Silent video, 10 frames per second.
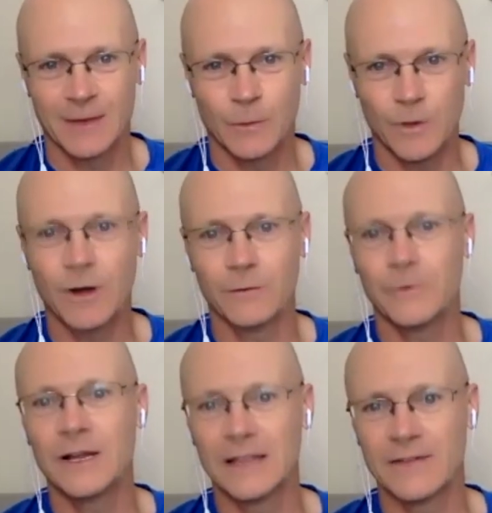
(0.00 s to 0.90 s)
we don't
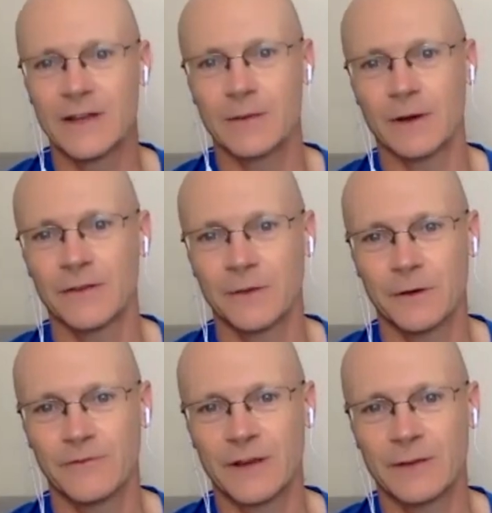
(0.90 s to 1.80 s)
really live anywhere. So
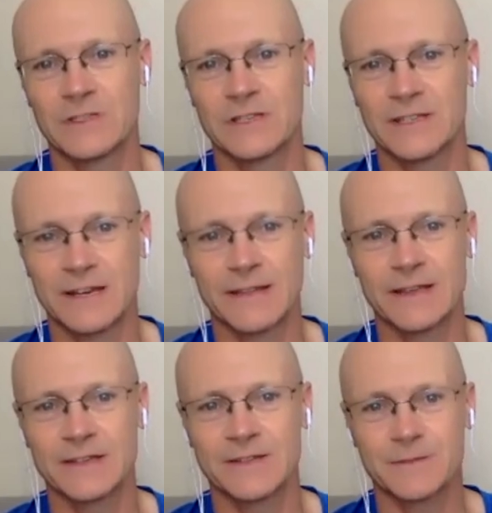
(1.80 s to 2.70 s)
if anyone's listening to this,